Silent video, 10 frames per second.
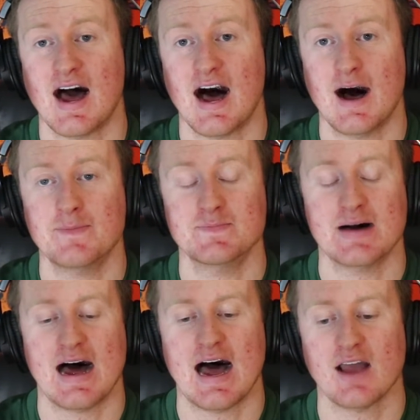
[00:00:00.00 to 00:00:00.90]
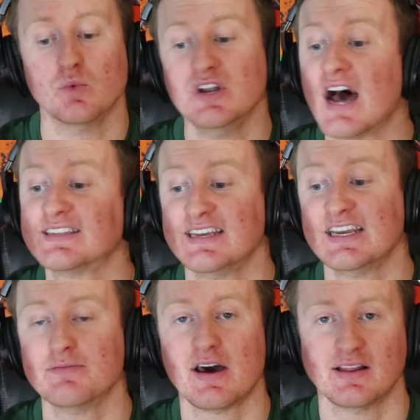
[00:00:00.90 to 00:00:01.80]
I would not
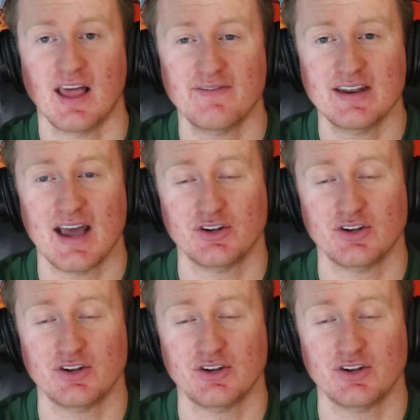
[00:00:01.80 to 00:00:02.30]
take him at 11.